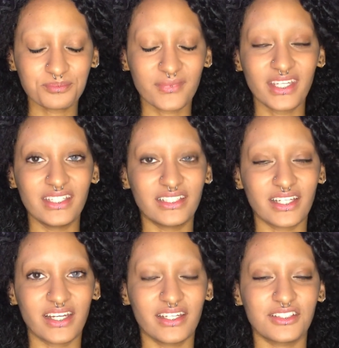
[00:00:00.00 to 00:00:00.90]
he did
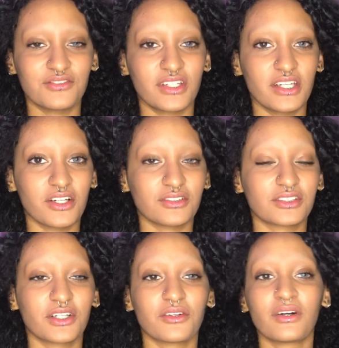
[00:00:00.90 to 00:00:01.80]
it in his video.
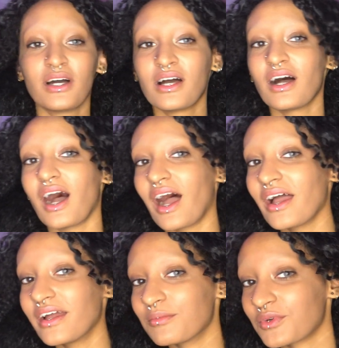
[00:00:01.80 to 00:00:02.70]
So I
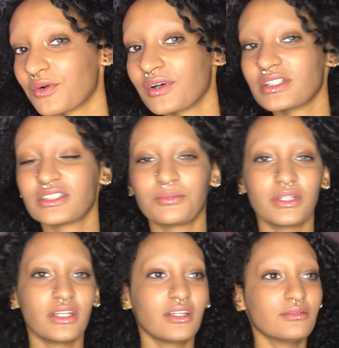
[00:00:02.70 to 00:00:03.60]
am going to
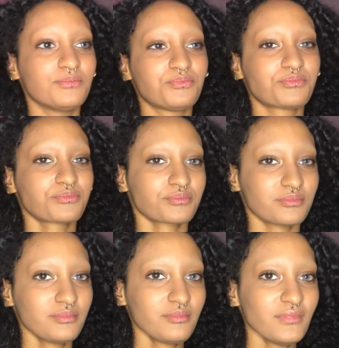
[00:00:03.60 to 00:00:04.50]
be
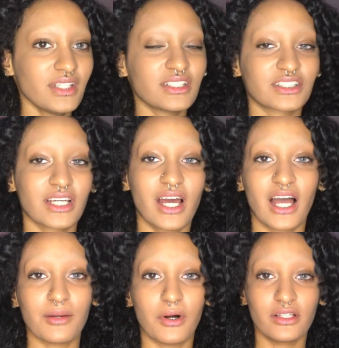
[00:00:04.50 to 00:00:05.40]
just kind of
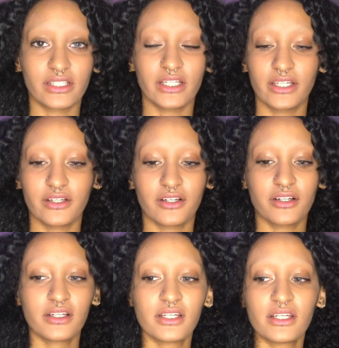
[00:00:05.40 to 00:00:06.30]
eyeballing it
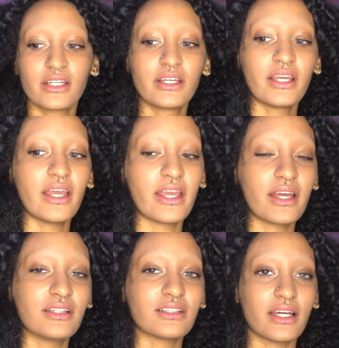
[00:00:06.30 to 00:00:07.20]
here,
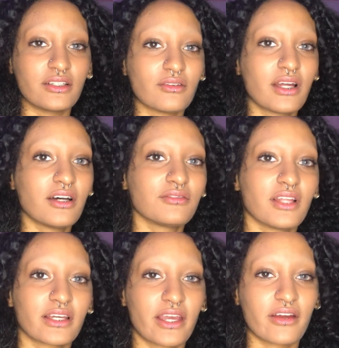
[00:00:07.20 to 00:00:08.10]
and I don't have
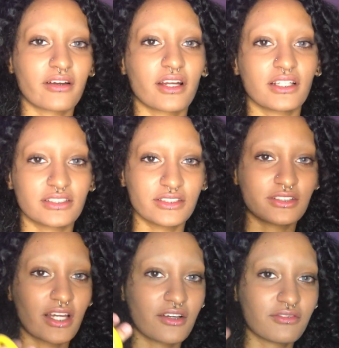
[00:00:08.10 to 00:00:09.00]
like hair cutting scissors.
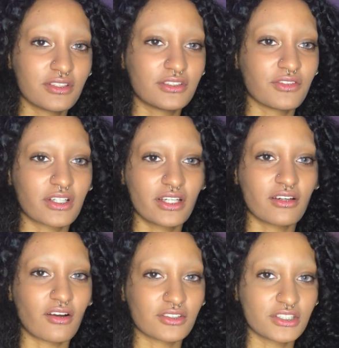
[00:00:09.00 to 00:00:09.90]
I have these fucking
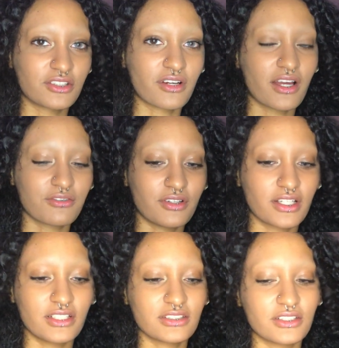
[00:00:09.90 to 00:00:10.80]
arts and craft
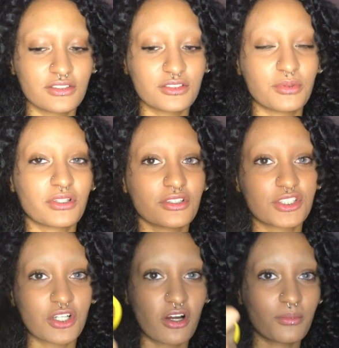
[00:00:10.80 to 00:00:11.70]
fucking scissors, but they're
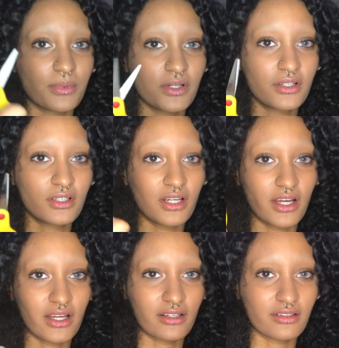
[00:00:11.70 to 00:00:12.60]
sharp.
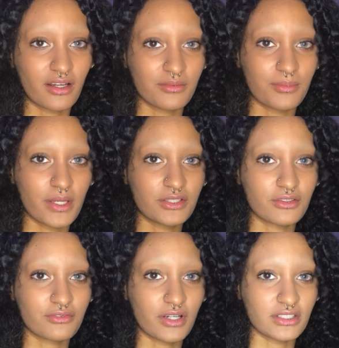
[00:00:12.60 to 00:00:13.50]
I've made sure
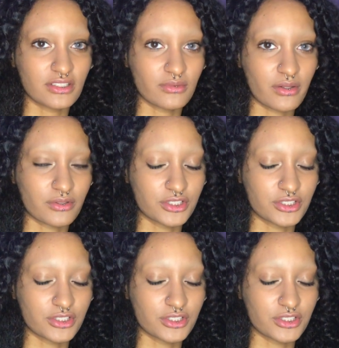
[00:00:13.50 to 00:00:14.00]
to find some that were